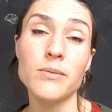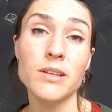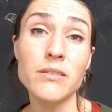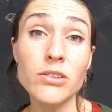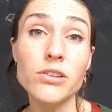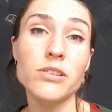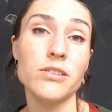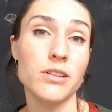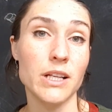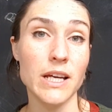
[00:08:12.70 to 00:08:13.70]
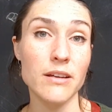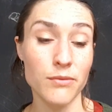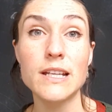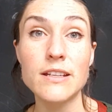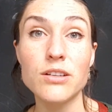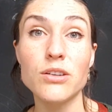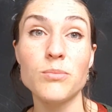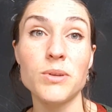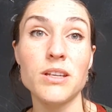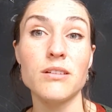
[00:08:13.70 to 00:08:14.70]
give her a good life. Let her
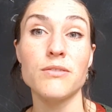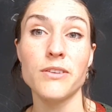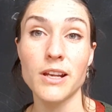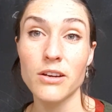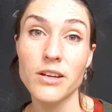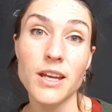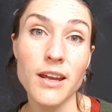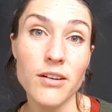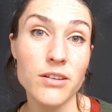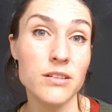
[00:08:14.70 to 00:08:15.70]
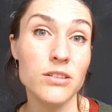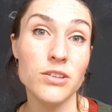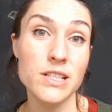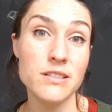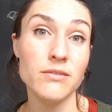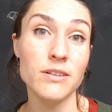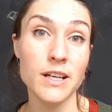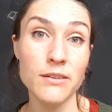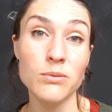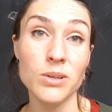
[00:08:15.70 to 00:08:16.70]
be a fellow heir in the grace of
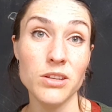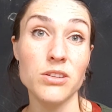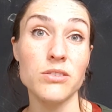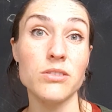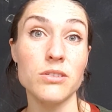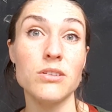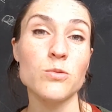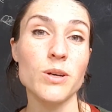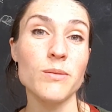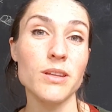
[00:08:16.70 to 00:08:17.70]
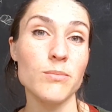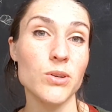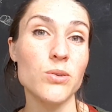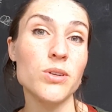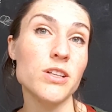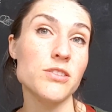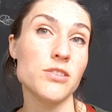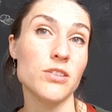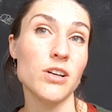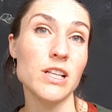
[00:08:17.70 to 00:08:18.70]
life with you. Dwell with them according
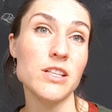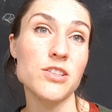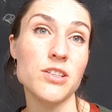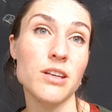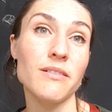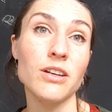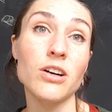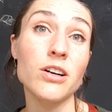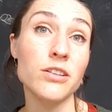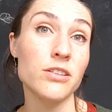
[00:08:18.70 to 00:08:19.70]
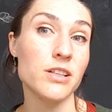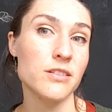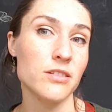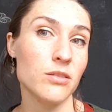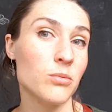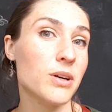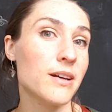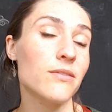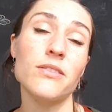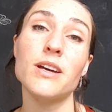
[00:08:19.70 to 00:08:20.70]
to knowledge, giving honor unto the
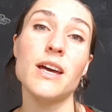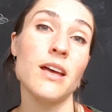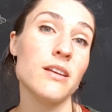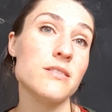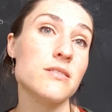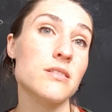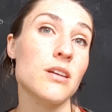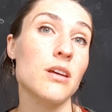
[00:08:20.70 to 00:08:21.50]
wife as